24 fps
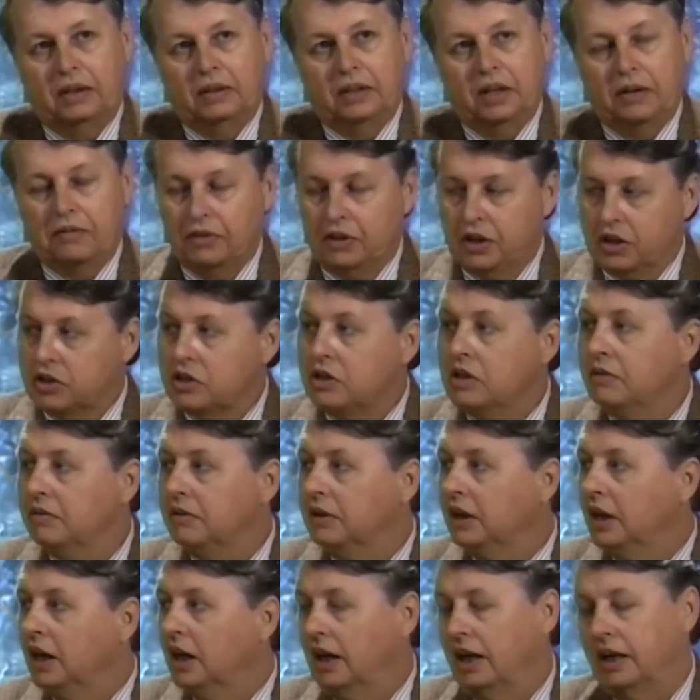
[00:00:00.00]
Definition of
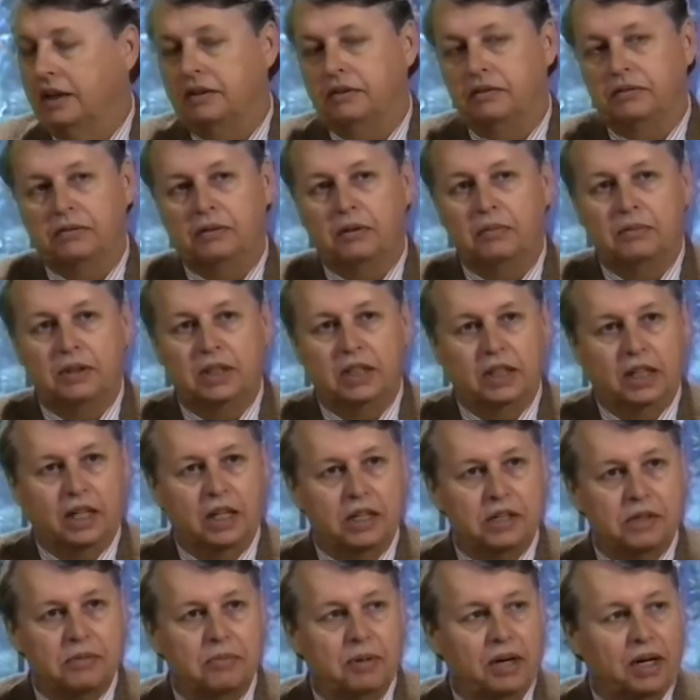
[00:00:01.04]
a knot from
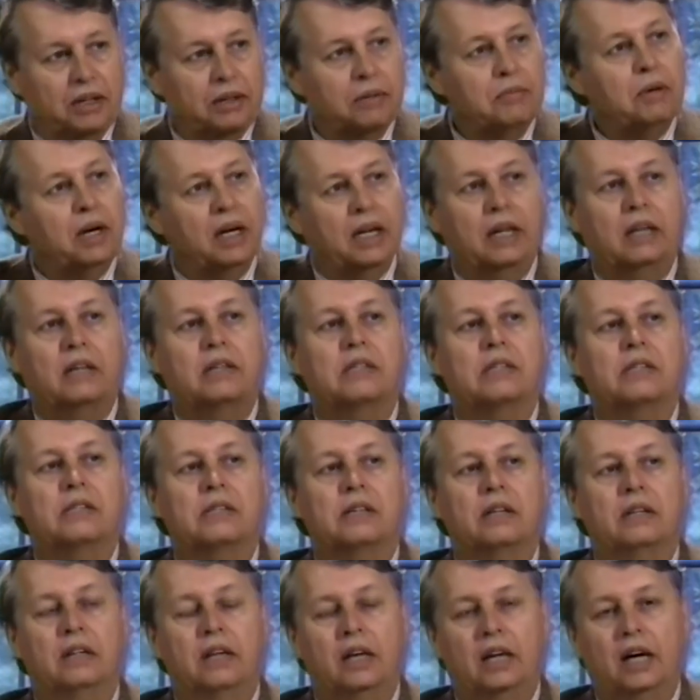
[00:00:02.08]
today's mathematics
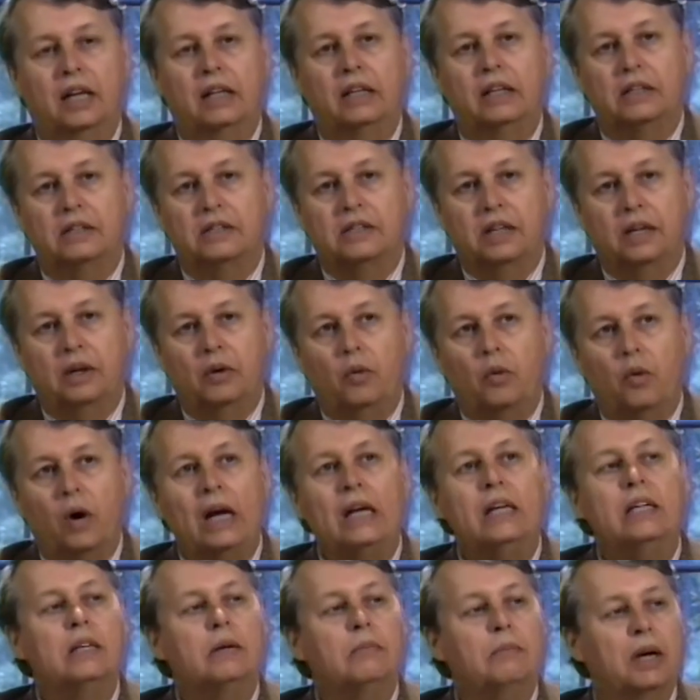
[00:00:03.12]
is a knot is a
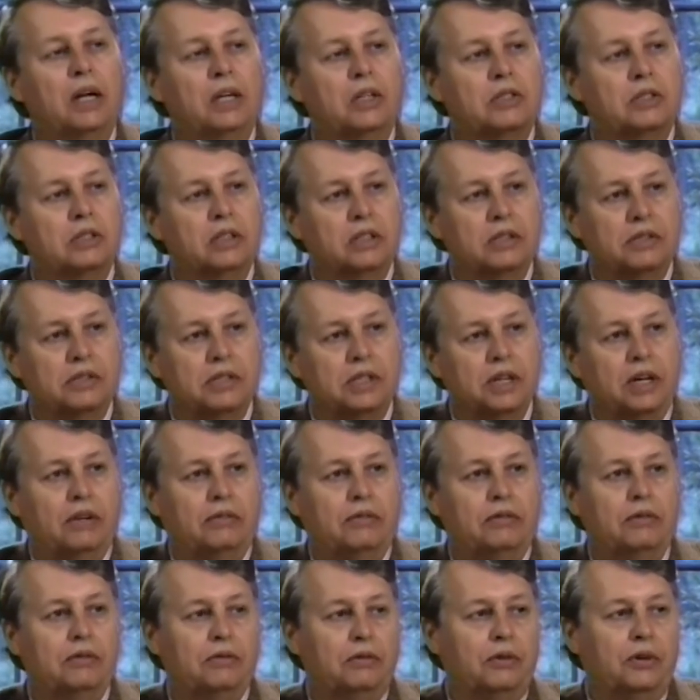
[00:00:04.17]
one-dimensional
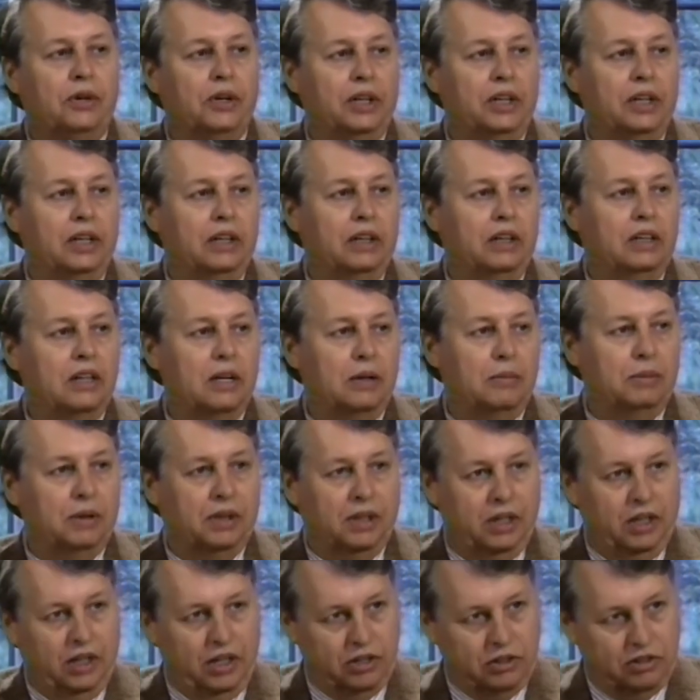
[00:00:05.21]
self-avoiding
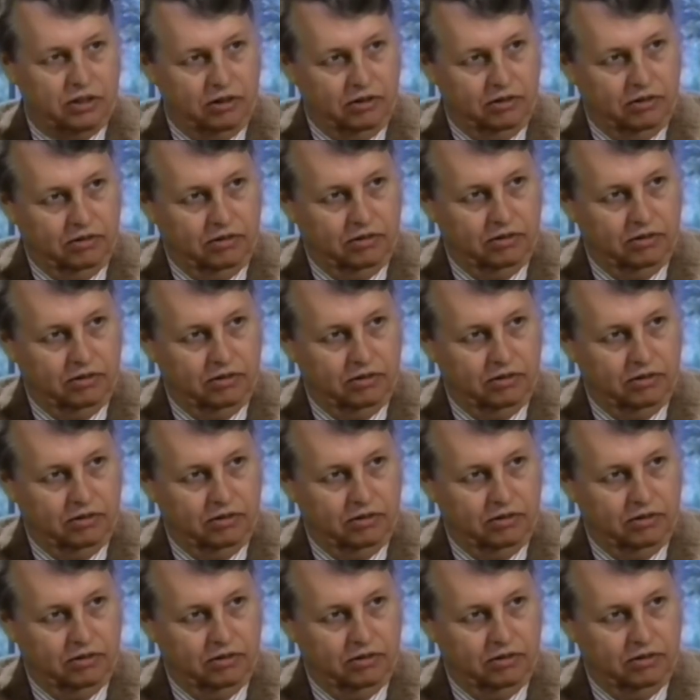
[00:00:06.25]
complication.